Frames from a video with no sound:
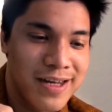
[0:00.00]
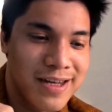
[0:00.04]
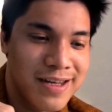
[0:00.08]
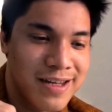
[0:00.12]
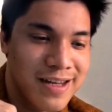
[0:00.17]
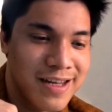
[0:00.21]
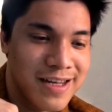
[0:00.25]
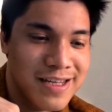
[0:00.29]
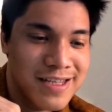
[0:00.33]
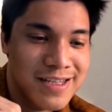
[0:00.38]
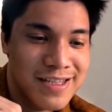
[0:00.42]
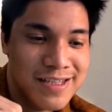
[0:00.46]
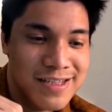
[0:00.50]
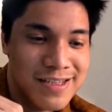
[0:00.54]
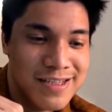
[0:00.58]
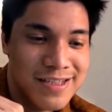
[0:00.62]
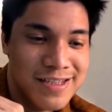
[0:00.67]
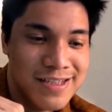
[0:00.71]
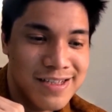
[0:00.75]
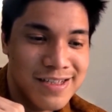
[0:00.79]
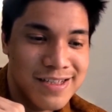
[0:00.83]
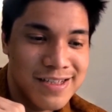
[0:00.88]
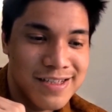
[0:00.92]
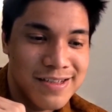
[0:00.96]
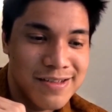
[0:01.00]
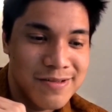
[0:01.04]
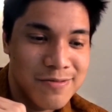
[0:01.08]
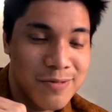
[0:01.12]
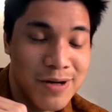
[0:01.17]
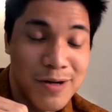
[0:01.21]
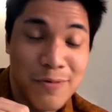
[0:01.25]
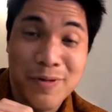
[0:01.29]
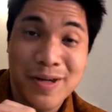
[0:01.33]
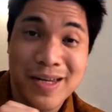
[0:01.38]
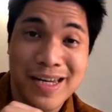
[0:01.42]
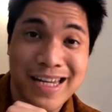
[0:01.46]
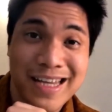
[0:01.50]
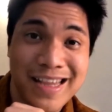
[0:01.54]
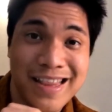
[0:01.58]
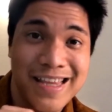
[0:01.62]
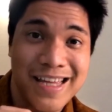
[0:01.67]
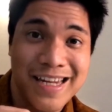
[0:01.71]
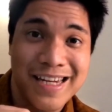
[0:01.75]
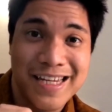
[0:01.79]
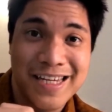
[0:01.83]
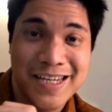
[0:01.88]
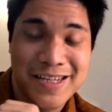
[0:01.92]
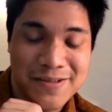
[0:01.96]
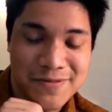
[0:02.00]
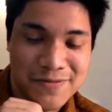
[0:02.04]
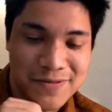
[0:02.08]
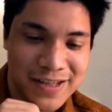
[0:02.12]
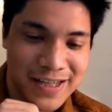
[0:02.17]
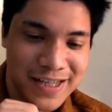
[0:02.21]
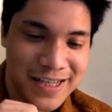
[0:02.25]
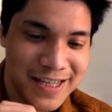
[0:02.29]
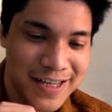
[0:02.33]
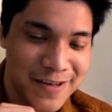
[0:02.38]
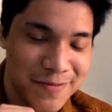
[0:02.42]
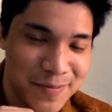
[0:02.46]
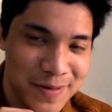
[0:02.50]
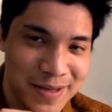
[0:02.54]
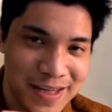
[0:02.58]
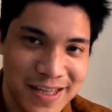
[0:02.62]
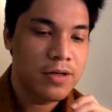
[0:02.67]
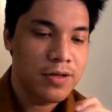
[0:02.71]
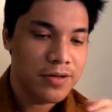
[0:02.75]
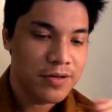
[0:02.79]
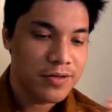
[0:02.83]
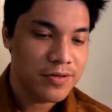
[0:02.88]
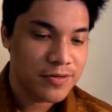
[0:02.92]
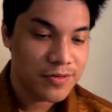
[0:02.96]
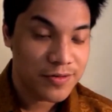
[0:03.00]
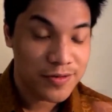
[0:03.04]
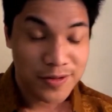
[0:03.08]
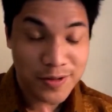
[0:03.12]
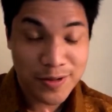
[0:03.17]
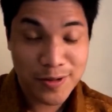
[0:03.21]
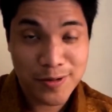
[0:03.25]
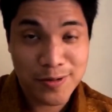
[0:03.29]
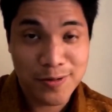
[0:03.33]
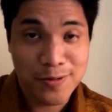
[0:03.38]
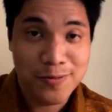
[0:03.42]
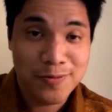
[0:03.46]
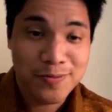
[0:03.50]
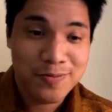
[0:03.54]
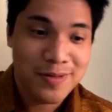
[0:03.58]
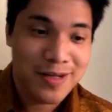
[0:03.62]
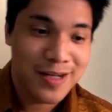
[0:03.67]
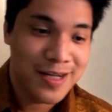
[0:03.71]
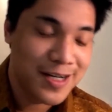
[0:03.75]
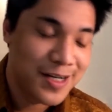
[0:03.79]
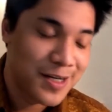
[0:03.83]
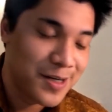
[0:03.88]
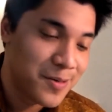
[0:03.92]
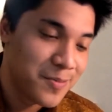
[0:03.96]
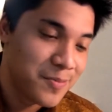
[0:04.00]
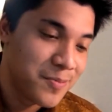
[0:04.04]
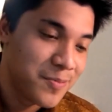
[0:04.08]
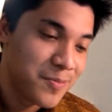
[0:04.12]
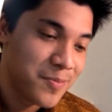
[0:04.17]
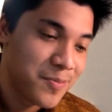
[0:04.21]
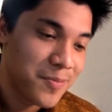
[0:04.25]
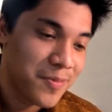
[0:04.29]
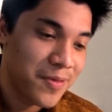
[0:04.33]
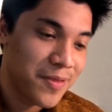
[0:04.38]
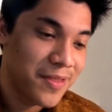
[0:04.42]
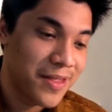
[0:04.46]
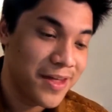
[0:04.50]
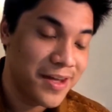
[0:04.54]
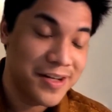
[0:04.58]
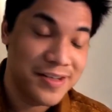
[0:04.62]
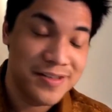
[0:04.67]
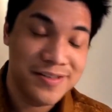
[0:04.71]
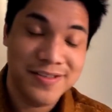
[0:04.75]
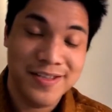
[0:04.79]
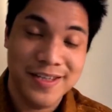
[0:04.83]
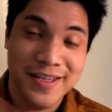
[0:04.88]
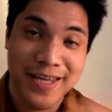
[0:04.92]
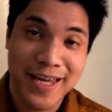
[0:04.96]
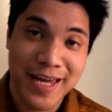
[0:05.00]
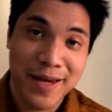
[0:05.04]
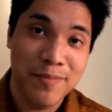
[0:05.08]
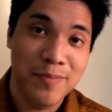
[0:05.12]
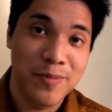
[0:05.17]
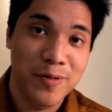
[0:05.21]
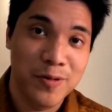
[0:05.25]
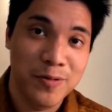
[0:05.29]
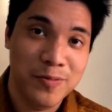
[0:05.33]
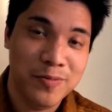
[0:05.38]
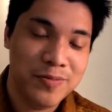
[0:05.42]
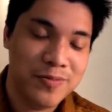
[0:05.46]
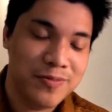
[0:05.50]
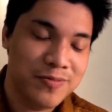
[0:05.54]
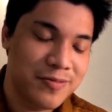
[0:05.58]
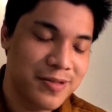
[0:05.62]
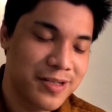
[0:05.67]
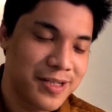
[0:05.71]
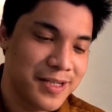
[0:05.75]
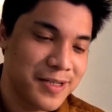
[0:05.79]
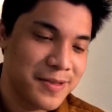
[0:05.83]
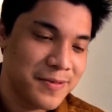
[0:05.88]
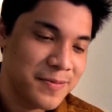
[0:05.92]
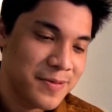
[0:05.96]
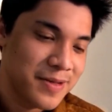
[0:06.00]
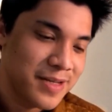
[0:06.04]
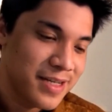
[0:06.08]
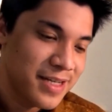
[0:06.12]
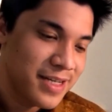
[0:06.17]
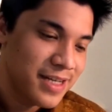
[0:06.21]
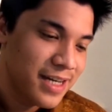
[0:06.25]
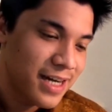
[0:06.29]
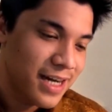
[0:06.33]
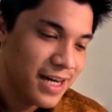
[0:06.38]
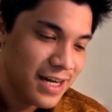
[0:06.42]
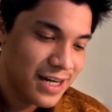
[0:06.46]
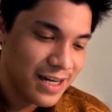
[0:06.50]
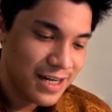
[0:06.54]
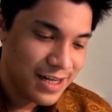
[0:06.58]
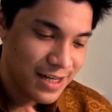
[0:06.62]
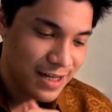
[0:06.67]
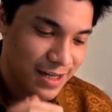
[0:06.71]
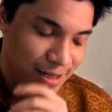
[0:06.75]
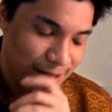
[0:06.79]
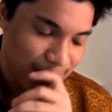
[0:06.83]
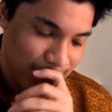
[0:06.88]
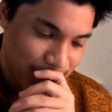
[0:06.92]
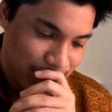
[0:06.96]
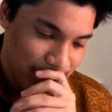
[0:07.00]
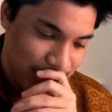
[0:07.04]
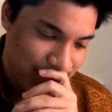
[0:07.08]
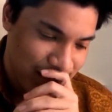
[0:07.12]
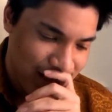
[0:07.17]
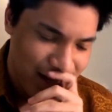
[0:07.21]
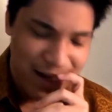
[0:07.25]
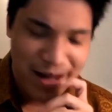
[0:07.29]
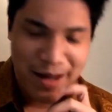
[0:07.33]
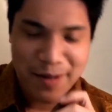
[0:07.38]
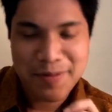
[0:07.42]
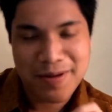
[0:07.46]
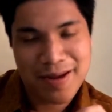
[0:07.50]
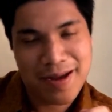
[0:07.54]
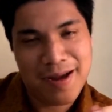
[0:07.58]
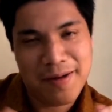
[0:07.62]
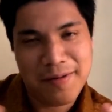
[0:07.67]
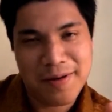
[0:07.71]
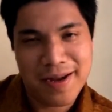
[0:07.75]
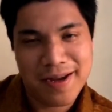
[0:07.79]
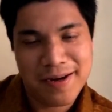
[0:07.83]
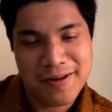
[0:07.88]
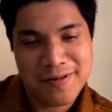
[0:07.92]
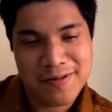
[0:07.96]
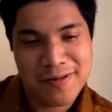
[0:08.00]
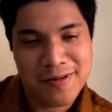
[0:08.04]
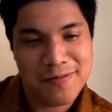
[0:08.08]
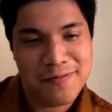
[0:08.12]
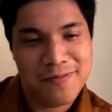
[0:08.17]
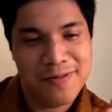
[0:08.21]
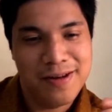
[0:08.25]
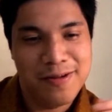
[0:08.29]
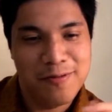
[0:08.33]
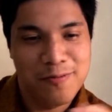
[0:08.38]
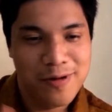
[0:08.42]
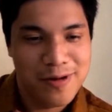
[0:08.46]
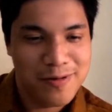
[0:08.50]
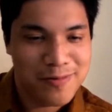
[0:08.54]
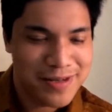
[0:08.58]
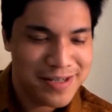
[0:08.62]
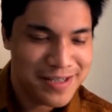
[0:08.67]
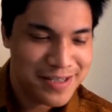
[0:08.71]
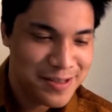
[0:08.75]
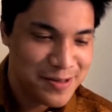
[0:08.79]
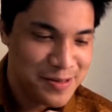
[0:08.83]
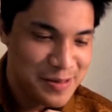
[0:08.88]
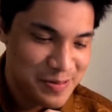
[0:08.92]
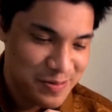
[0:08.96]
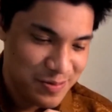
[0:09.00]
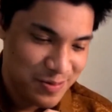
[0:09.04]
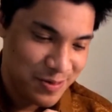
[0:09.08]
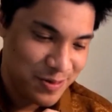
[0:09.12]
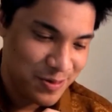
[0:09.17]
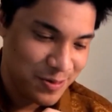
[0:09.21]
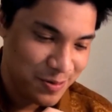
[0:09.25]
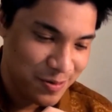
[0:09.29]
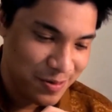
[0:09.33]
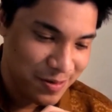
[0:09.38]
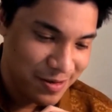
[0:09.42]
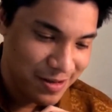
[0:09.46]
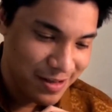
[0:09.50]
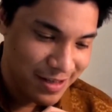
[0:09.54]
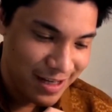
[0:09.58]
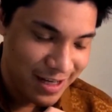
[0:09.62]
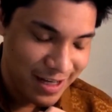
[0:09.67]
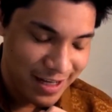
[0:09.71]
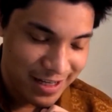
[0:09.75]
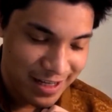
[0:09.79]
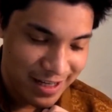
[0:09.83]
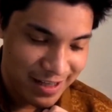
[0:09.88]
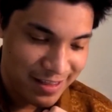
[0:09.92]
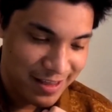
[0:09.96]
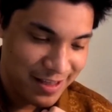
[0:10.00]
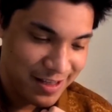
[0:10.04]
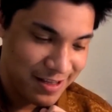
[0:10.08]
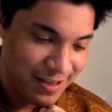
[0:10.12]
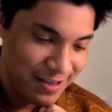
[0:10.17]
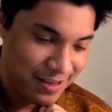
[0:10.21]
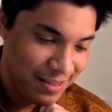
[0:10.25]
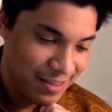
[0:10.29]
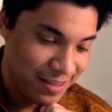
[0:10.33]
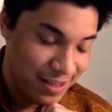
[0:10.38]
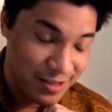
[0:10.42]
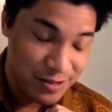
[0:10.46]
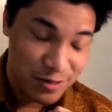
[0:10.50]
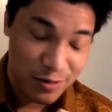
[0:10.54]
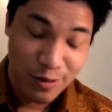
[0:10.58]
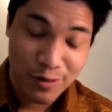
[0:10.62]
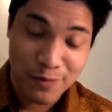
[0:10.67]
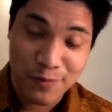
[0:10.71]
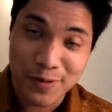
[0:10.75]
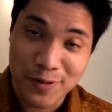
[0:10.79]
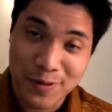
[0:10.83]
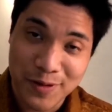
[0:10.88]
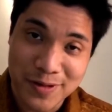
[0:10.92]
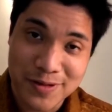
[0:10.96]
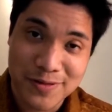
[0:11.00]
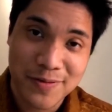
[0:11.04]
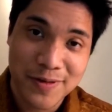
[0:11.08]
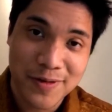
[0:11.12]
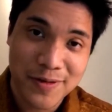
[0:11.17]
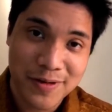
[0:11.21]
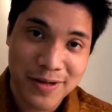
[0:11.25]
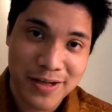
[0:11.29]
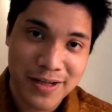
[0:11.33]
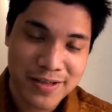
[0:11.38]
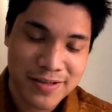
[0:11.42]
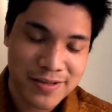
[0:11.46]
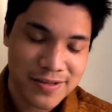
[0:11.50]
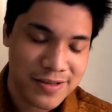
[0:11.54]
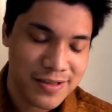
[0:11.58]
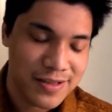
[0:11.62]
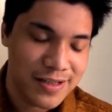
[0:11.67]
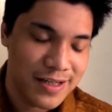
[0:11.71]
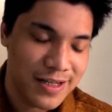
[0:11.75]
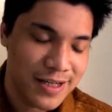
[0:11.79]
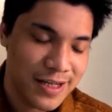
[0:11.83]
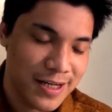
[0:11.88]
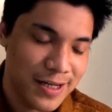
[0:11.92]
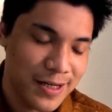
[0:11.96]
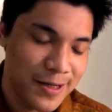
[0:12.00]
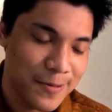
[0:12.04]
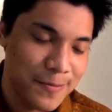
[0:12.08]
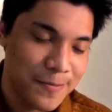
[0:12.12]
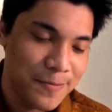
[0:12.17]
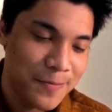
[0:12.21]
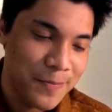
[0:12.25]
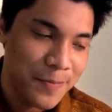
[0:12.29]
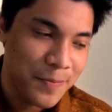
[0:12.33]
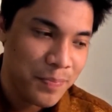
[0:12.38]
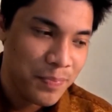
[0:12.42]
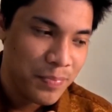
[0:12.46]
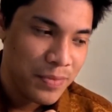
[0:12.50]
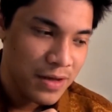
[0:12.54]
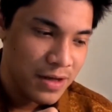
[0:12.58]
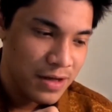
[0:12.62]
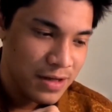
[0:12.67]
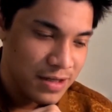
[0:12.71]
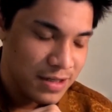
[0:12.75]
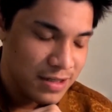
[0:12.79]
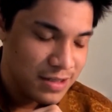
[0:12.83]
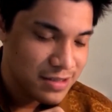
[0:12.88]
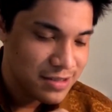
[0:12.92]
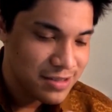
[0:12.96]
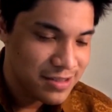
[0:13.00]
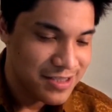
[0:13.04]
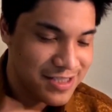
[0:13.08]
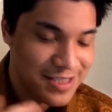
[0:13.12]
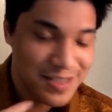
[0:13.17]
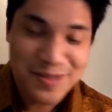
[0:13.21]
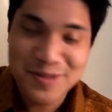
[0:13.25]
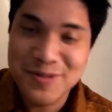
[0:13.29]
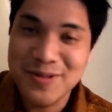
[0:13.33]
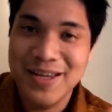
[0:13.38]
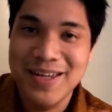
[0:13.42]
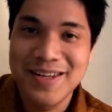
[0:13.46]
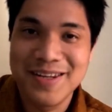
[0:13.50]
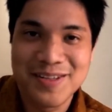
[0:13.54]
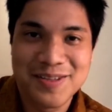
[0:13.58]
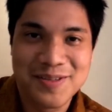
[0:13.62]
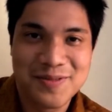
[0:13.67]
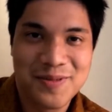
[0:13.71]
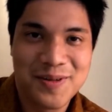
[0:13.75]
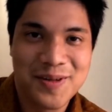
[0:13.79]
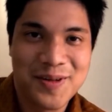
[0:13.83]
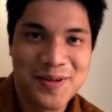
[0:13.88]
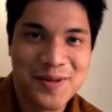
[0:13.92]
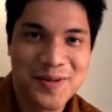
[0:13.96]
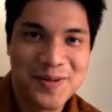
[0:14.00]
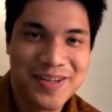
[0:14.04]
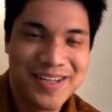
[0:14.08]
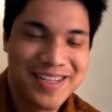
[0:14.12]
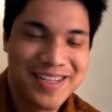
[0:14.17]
like uh, why we need that kind of like FPS. So um, that is the game loop, right? Uh, I, am kind of not feeling well right now, so I, I, I, think that's all for today's video, guys. Um, just to end this video,